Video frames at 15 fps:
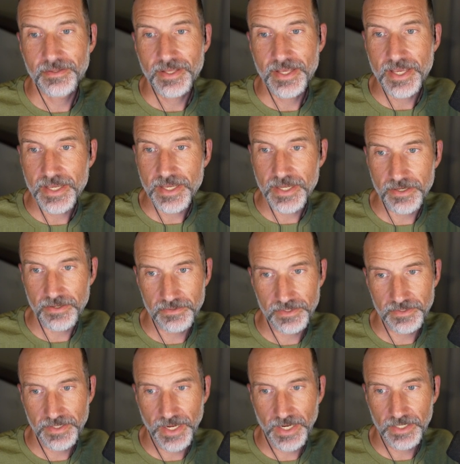He can go
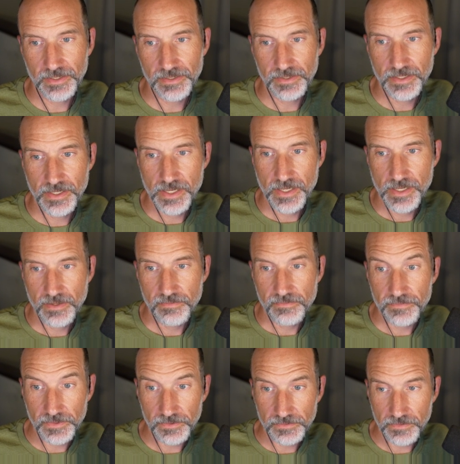to data,
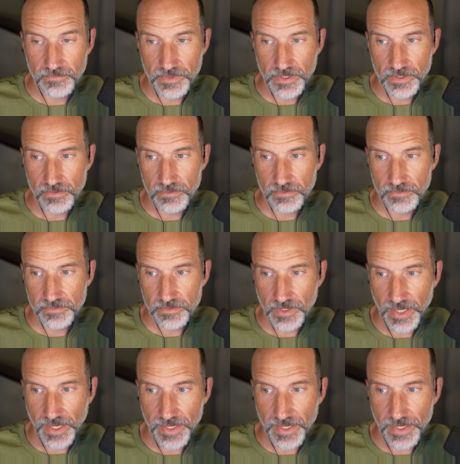filter views,